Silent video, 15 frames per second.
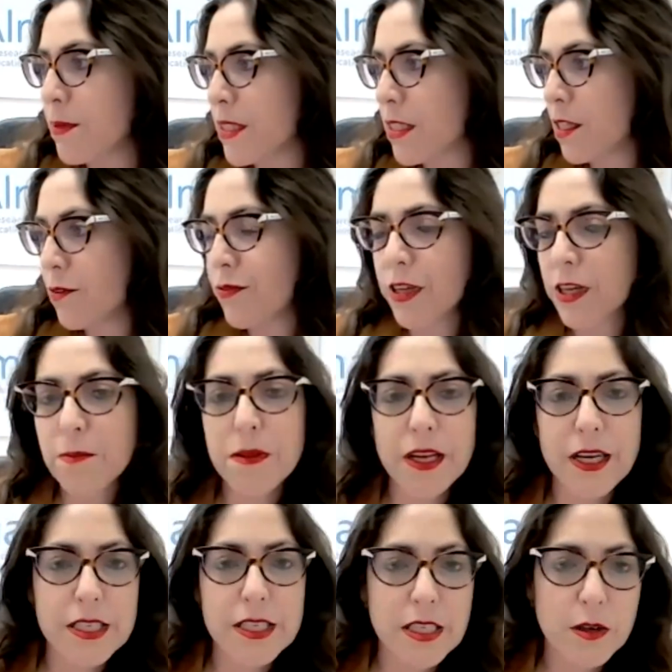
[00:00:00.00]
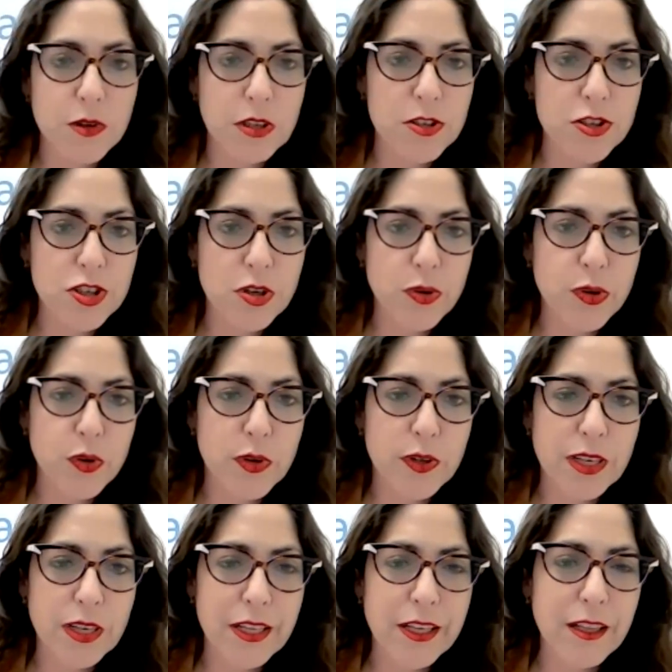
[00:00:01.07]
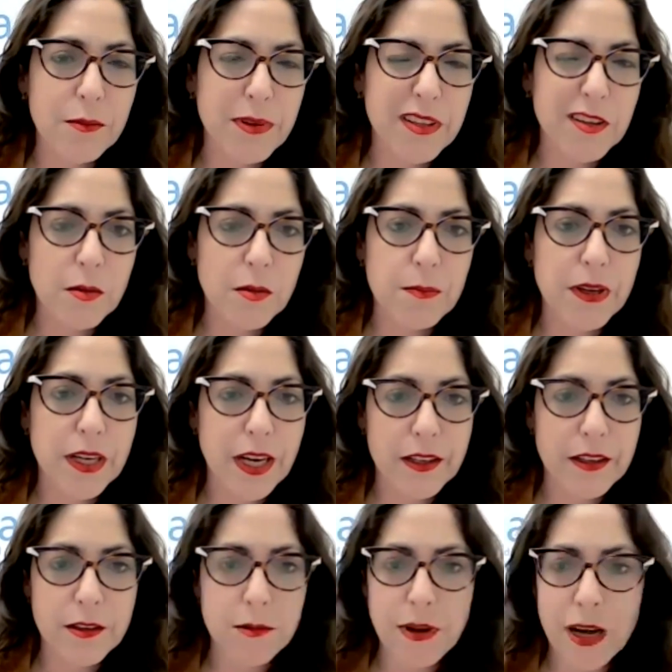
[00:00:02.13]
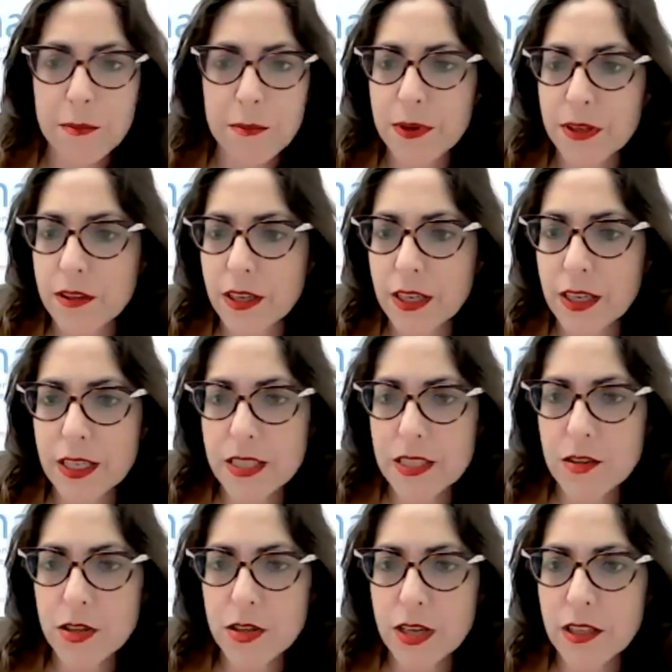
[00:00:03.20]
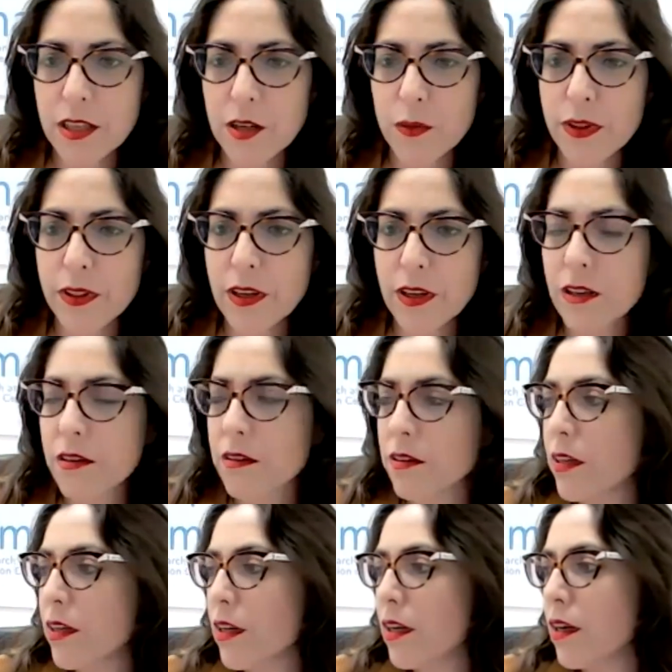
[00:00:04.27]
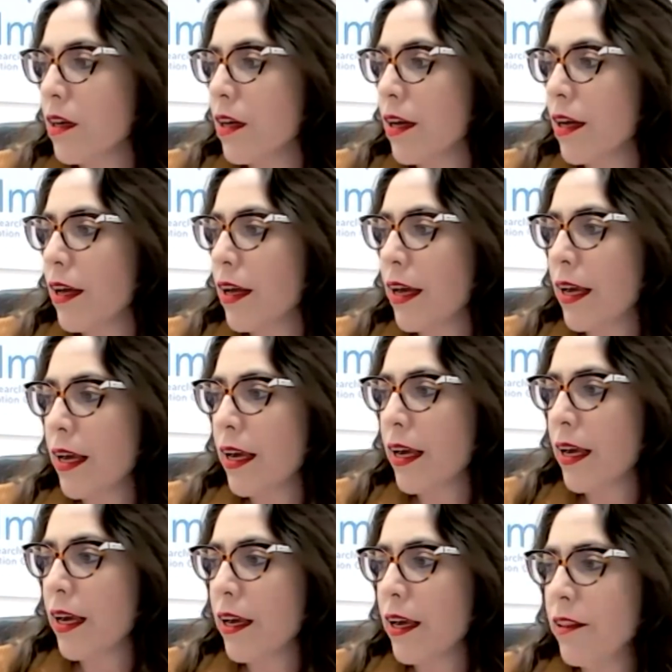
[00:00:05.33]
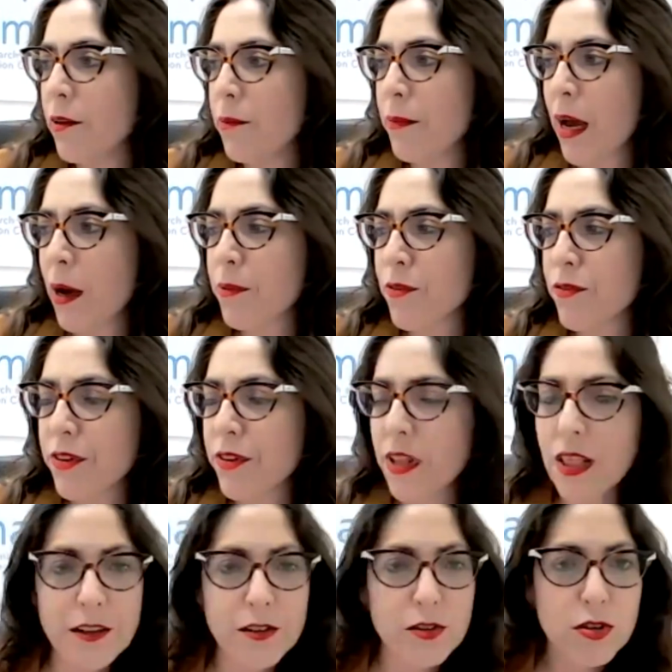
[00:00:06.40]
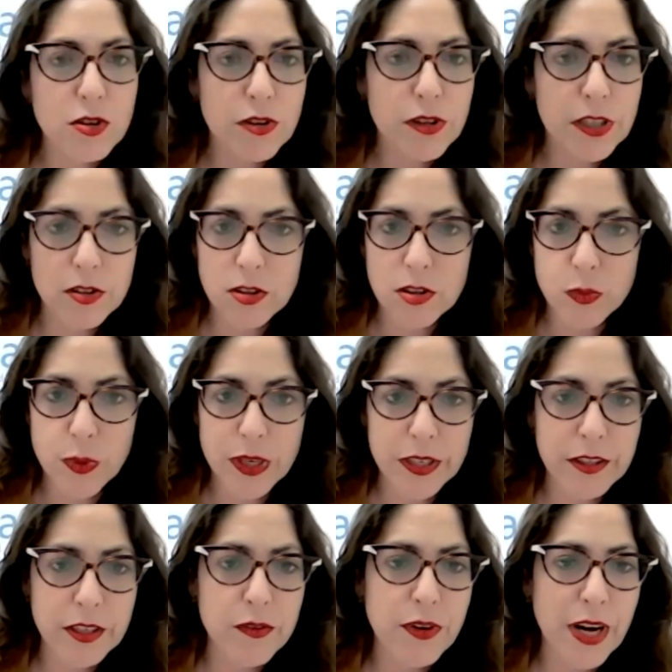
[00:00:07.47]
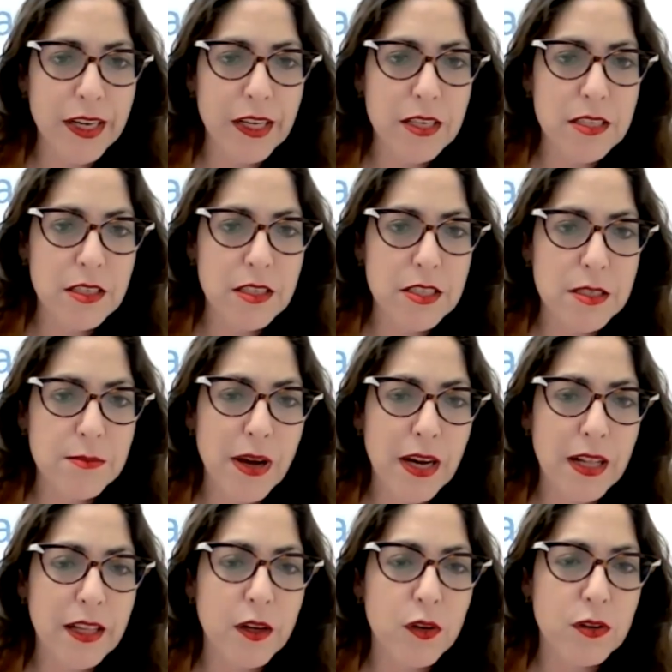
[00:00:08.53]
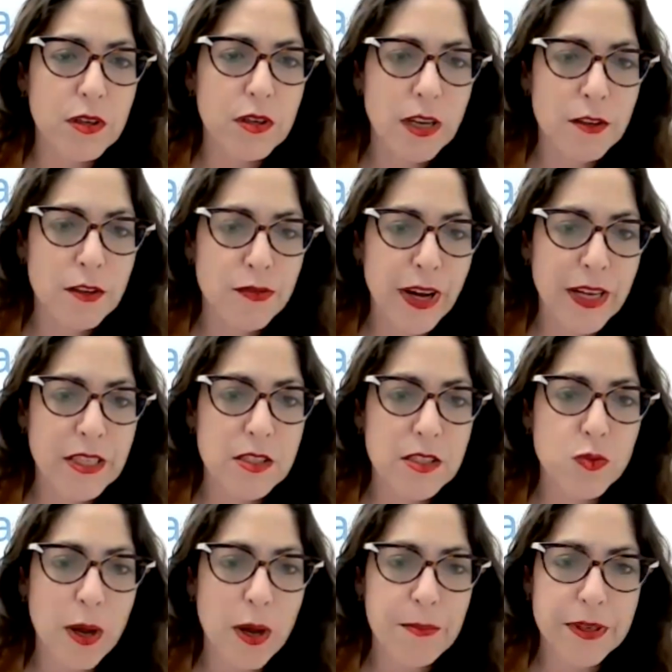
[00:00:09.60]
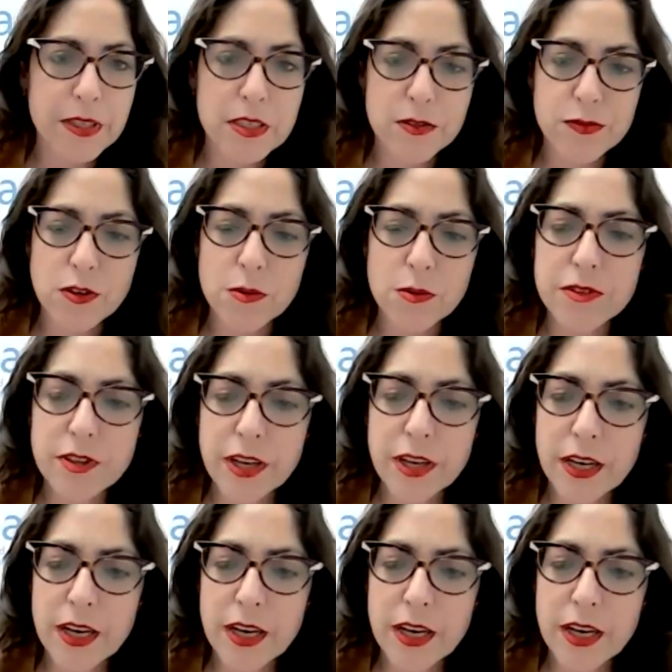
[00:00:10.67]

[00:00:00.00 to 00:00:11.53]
specific place, I want to show you a little bit complicated map, but I guess you can deal with it. The map of the land corridor where the Iranians are smuggling advanced weapons from